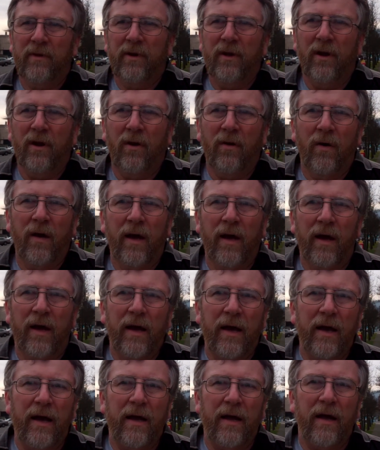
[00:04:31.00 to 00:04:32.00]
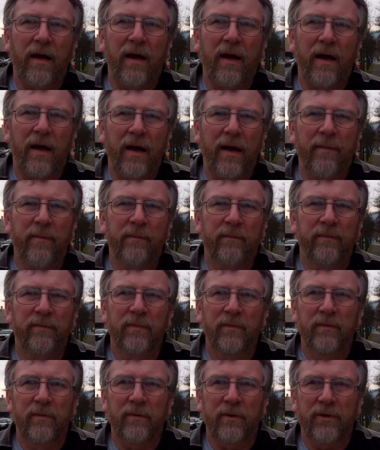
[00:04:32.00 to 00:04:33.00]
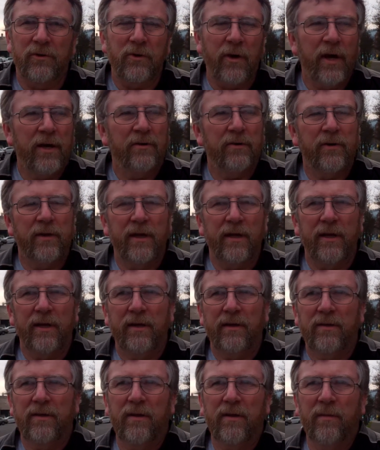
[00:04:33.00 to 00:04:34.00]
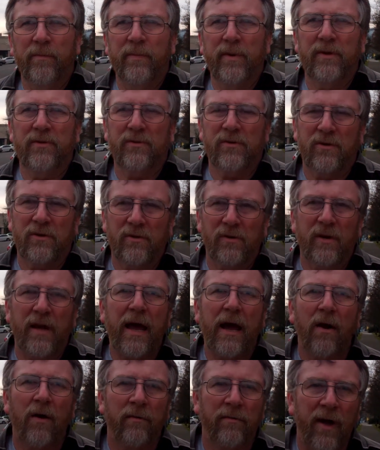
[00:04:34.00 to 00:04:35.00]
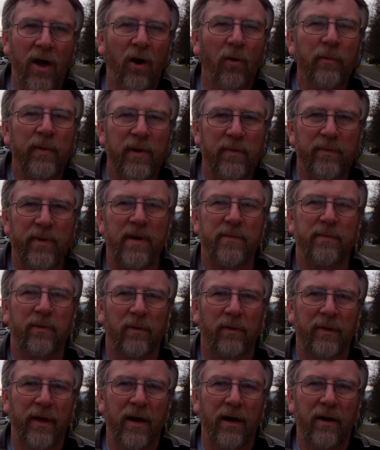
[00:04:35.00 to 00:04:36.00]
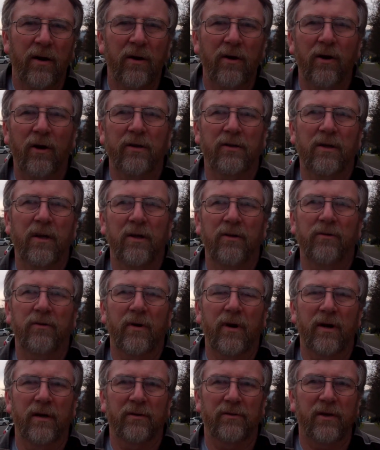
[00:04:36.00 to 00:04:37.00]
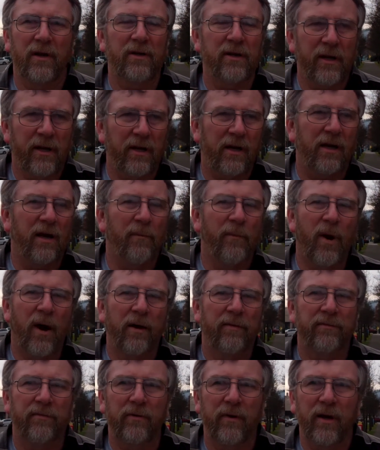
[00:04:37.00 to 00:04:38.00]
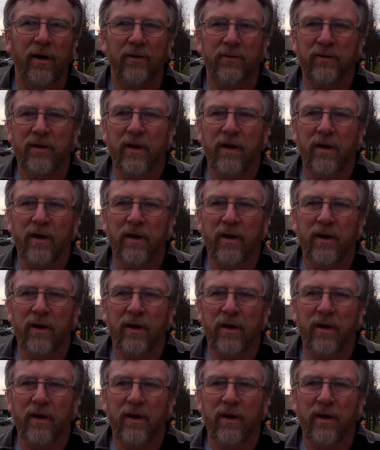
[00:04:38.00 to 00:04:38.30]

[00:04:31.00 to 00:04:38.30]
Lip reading: You know, I'm trying to get into the business now of helping people that are hooked on drugs and getting them off drugs.